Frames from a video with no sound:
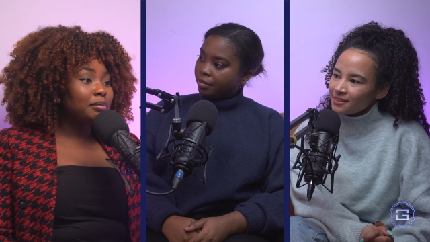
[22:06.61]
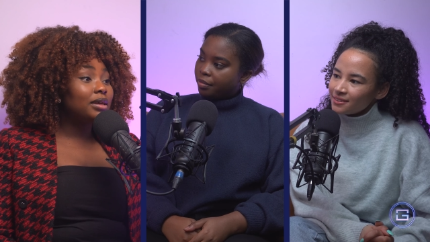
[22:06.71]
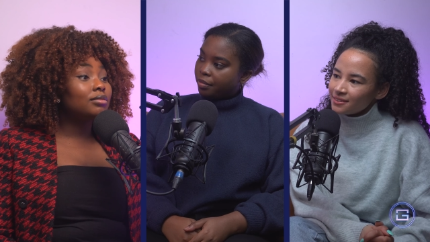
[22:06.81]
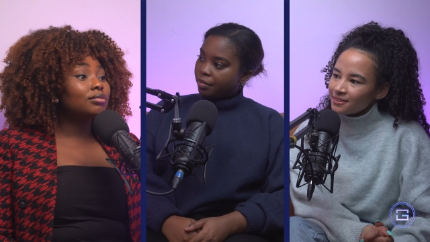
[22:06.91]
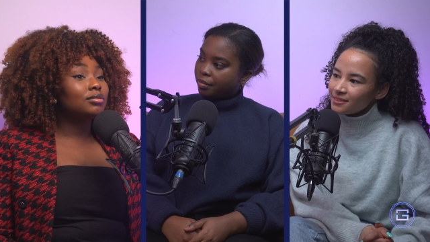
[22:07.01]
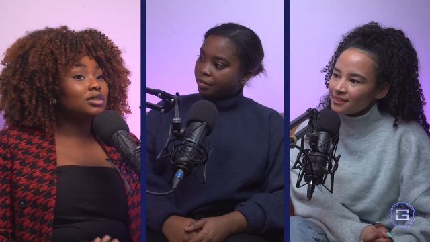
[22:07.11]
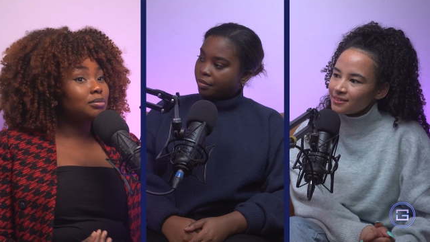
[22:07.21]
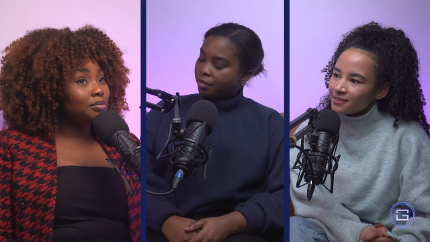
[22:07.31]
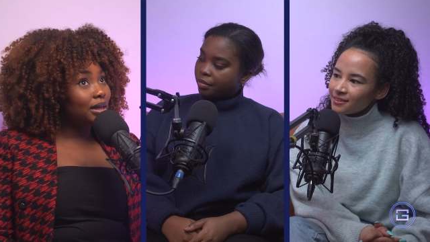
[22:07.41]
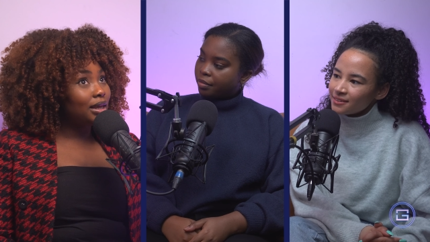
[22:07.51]
Speaker 1: I mean,
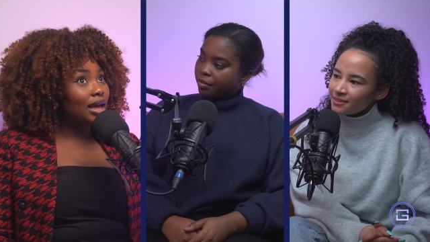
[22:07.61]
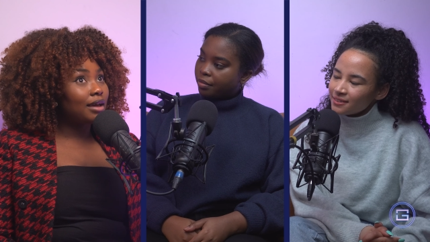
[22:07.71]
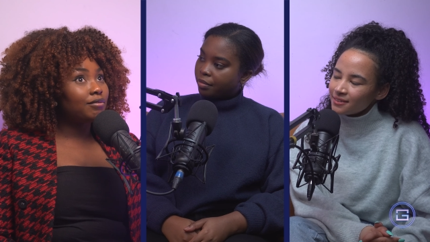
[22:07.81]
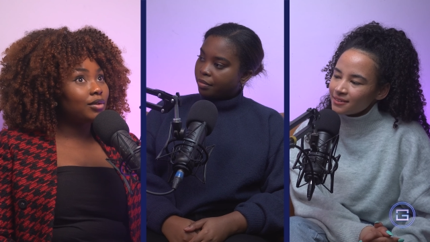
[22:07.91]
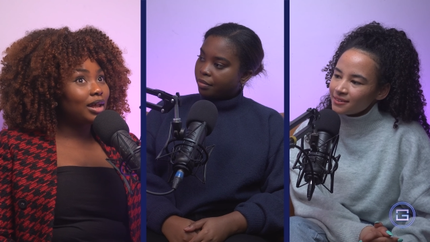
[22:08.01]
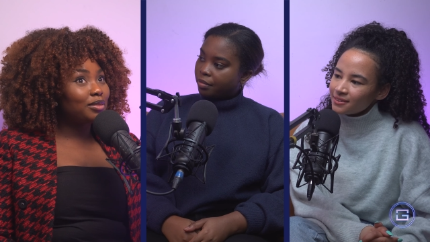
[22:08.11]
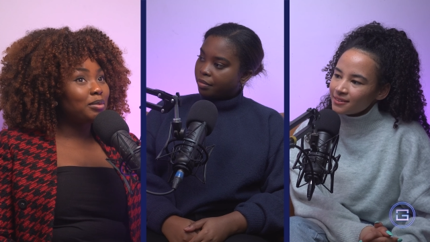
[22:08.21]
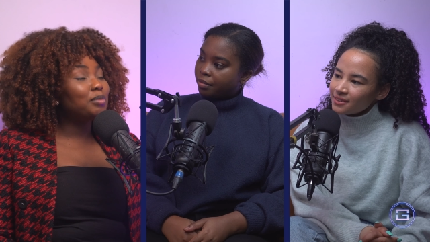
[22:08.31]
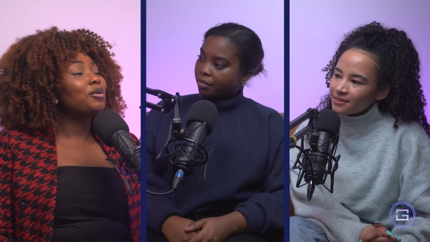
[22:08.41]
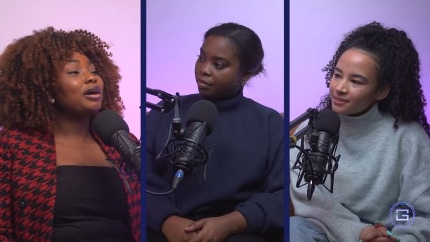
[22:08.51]
to me, I feel like the
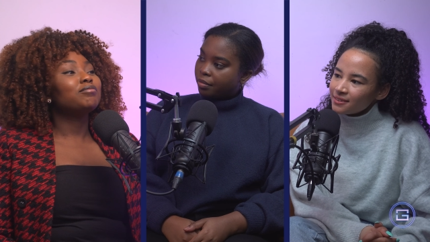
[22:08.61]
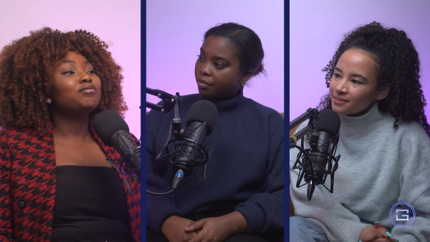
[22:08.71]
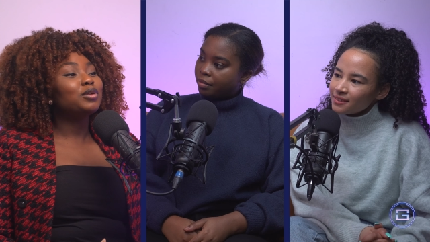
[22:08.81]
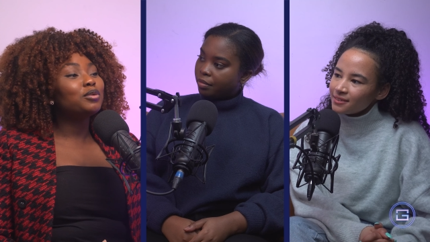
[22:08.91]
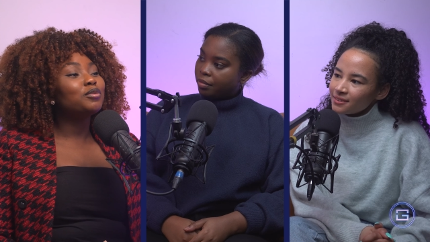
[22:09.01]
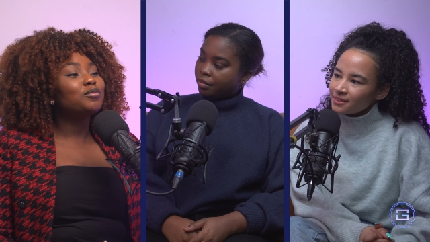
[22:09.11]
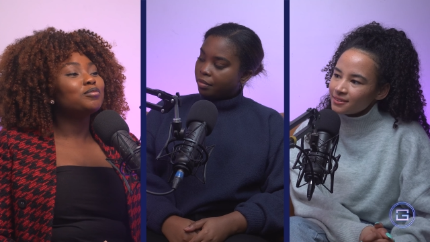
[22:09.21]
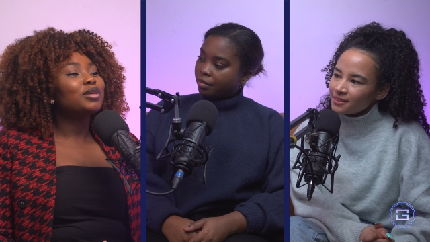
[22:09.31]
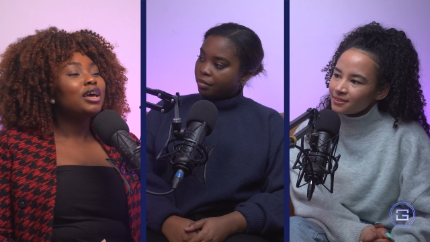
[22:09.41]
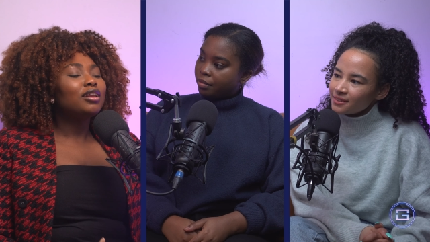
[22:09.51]
people I feel
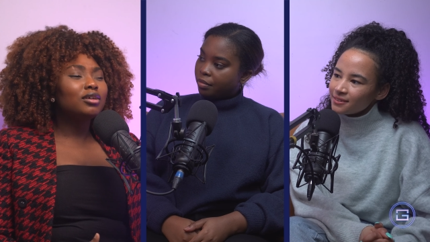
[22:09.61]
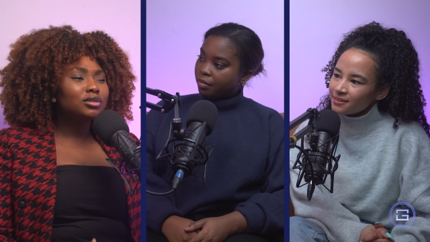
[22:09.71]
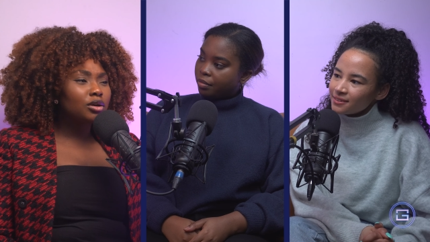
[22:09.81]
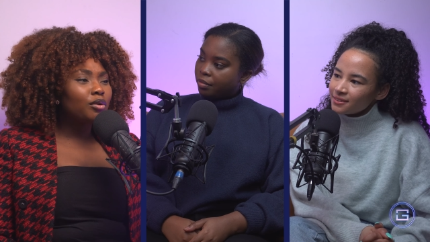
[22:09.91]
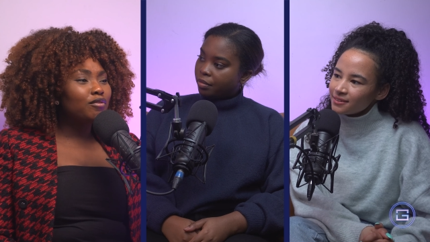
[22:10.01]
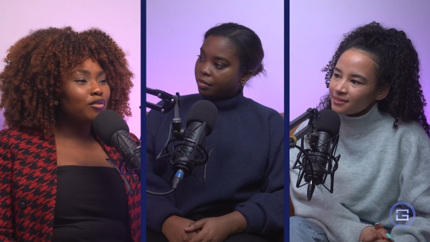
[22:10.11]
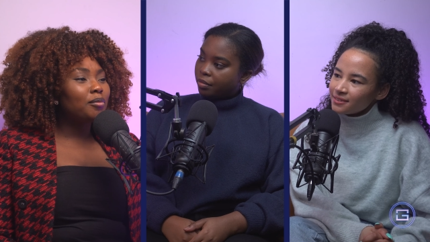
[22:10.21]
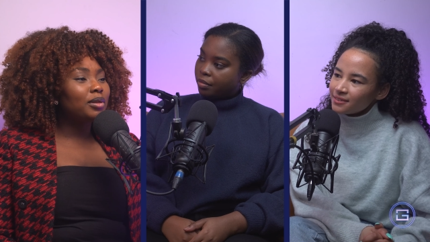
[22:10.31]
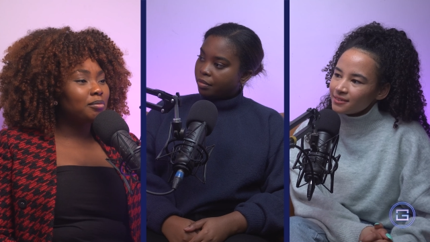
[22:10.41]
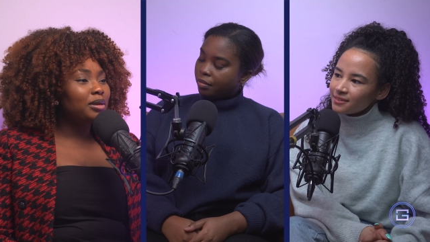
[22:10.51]
not sorry
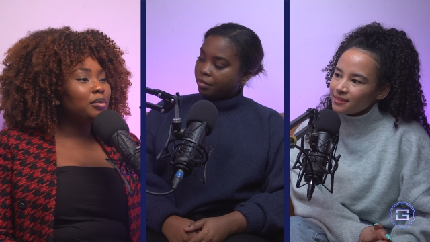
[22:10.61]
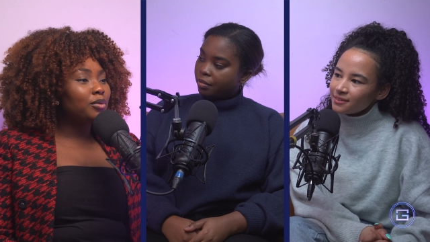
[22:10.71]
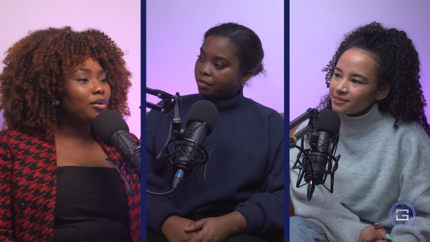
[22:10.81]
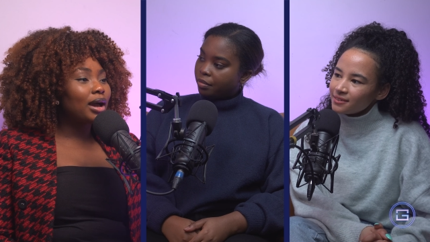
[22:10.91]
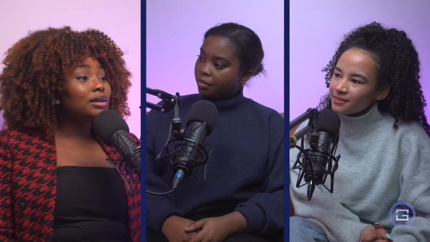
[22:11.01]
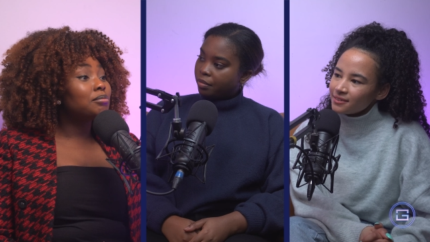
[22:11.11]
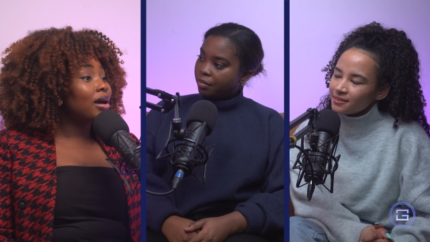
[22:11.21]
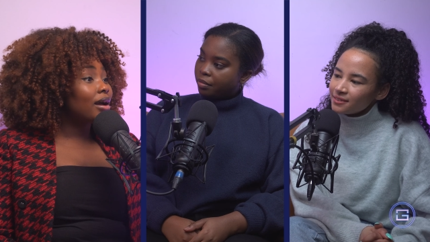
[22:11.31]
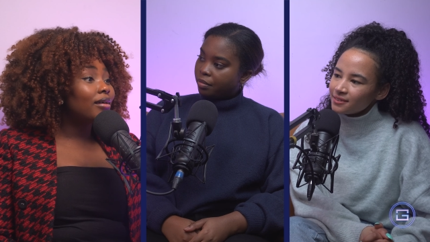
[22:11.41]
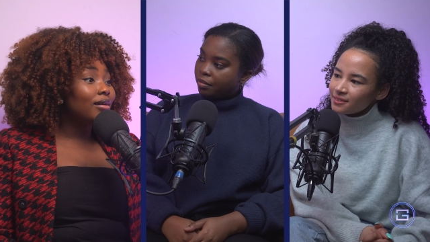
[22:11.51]
for, but the people who I
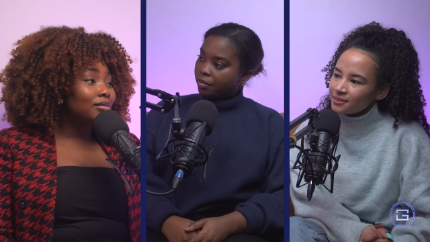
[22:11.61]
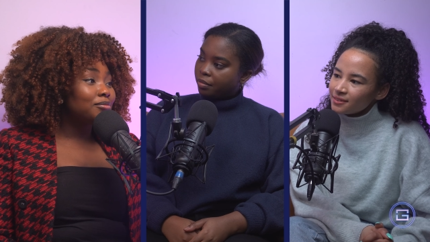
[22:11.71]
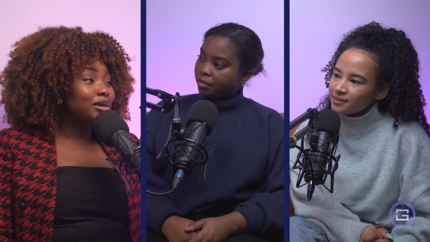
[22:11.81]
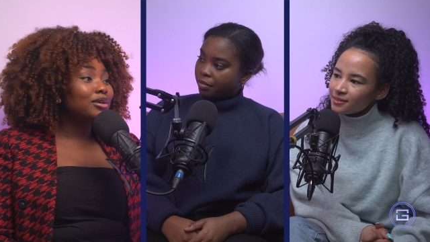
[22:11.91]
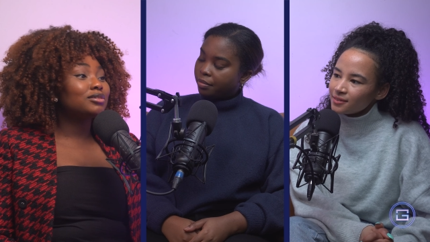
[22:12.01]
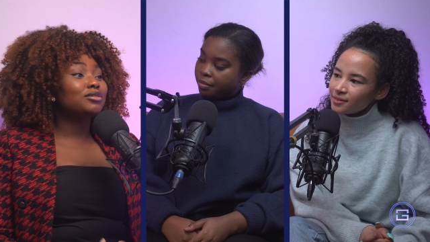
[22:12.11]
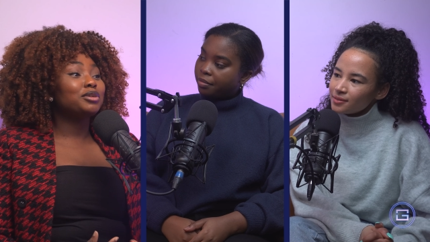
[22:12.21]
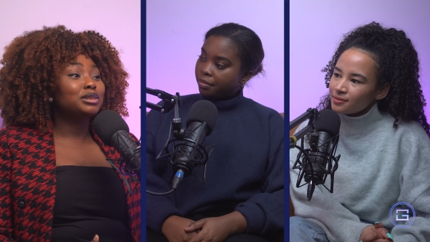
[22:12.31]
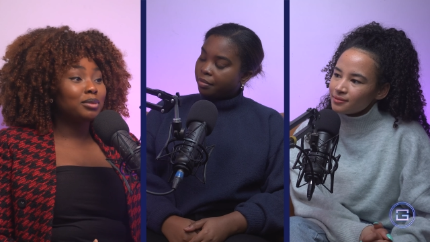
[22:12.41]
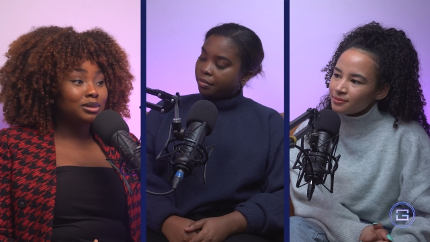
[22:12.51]
admire because of the
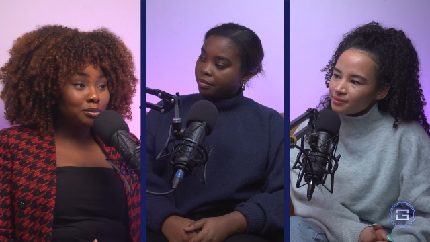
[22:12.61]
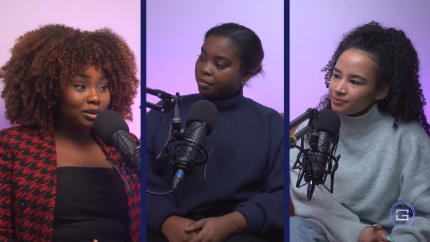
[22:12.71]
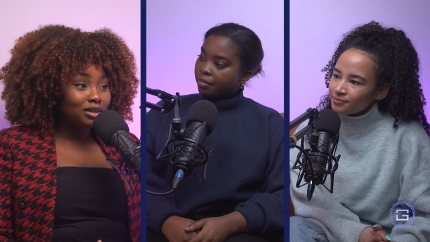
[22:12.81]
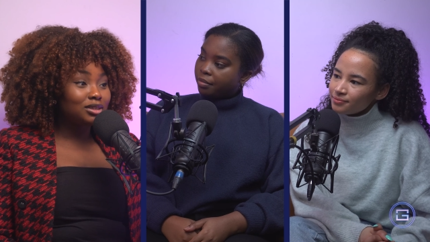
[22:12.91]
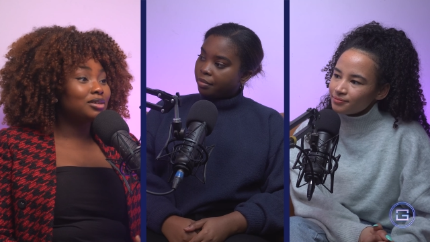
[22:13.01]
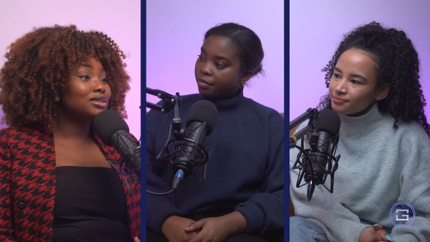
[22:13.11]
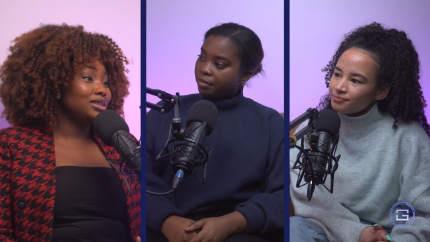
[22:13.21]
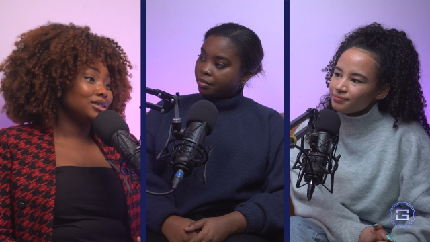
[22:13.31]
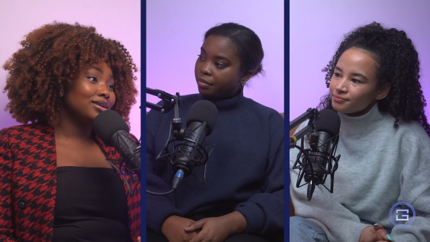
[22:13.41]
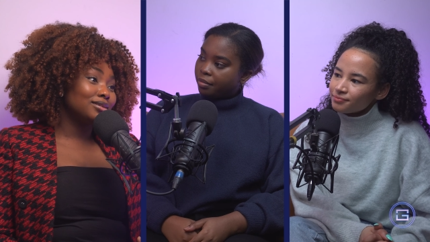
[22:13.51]
responsibility are
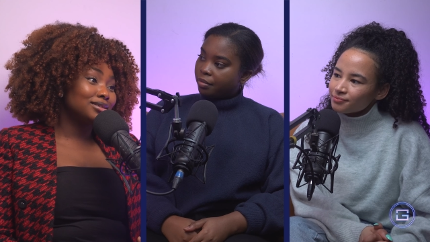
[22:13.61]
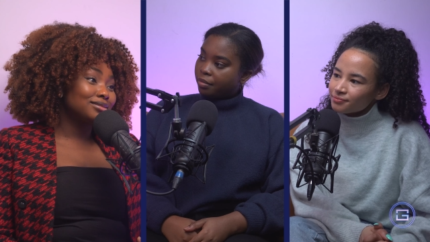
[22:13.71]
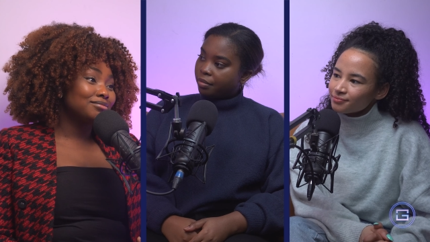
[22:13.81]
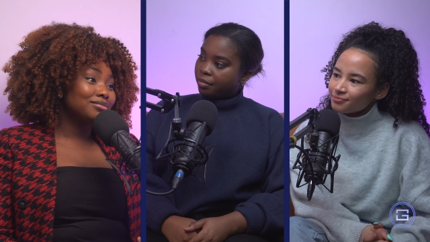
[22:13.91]
CISOs.